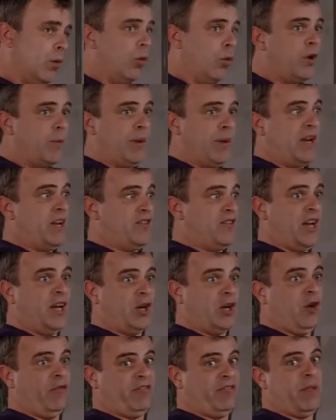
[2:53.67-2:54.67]
Well, it would have been if she
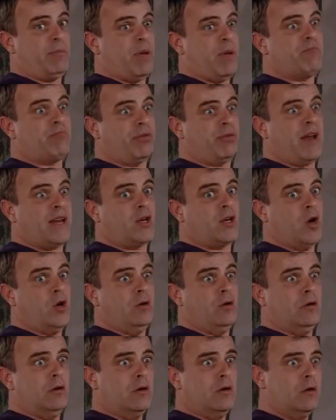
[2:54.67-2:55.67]
hadn't got flipping
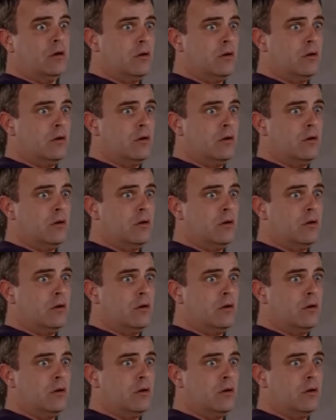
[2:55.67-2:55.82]
pregnant.